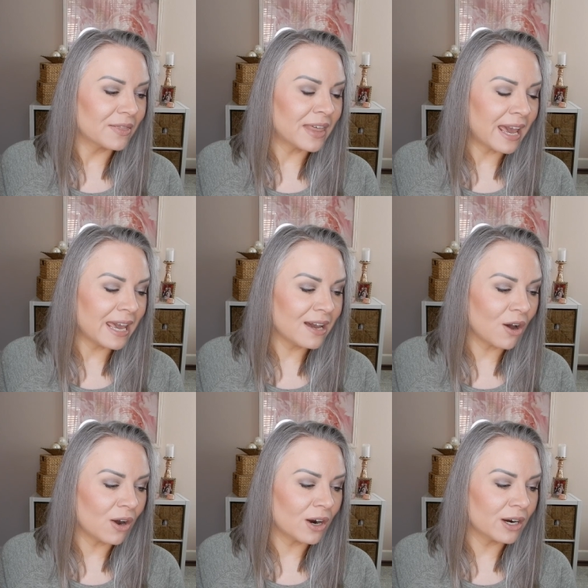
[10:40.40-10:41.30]
they
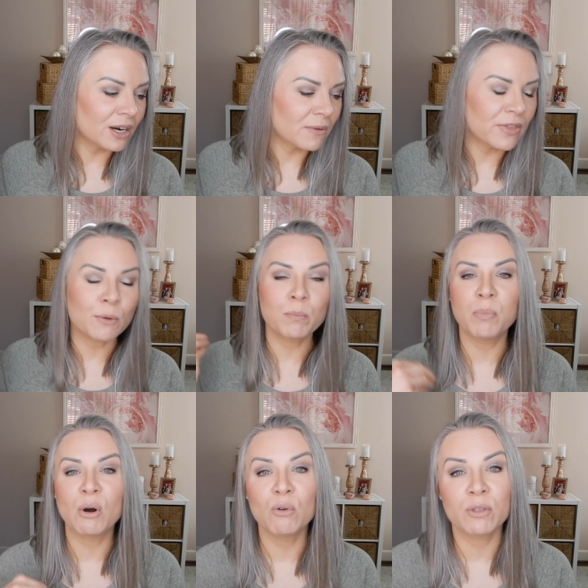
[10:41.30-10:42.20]
are, they're
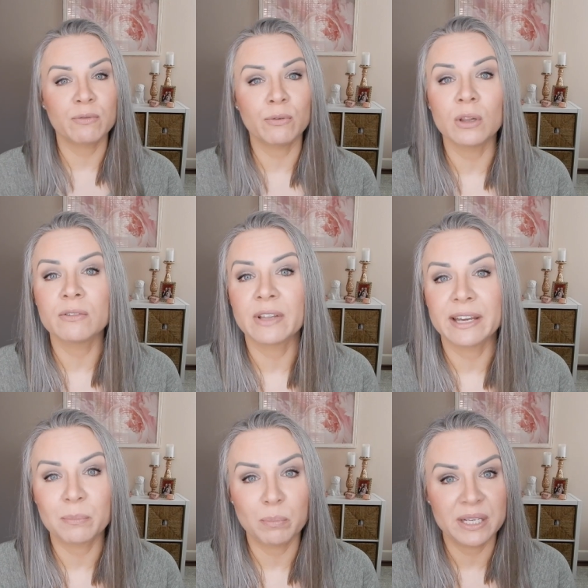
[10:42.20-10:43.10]
both full of
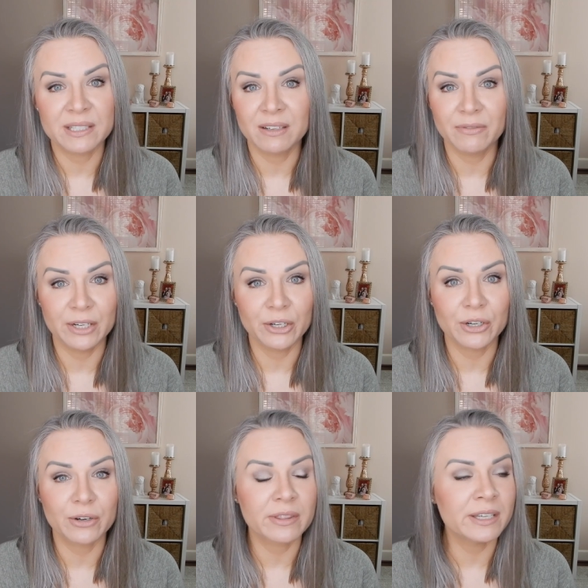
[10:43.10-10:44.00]
like piss and
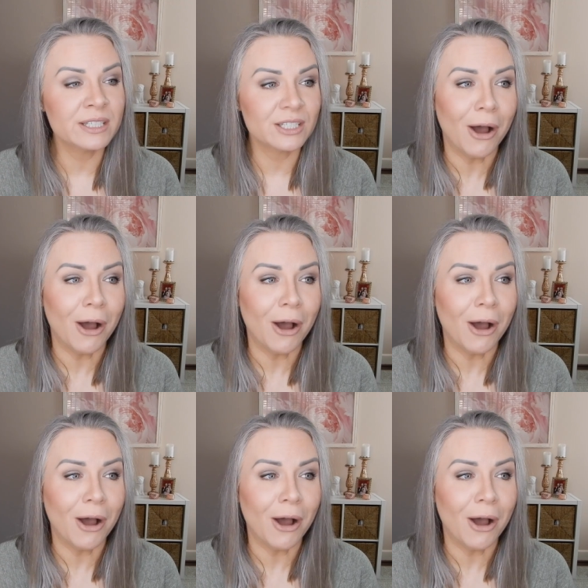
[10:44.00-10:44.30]
vinegar. These